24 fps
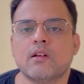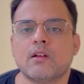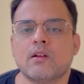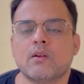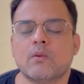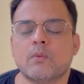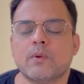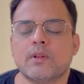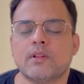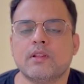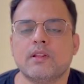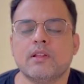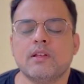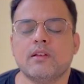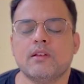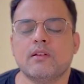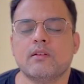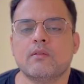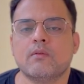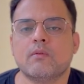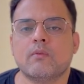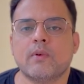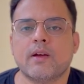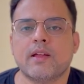with the
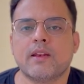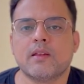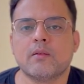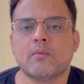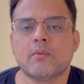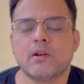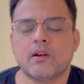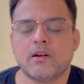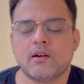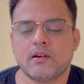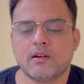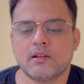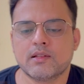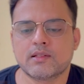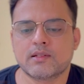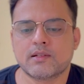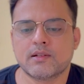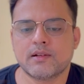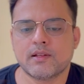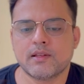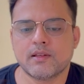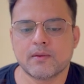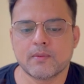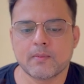variable under
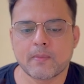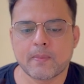study.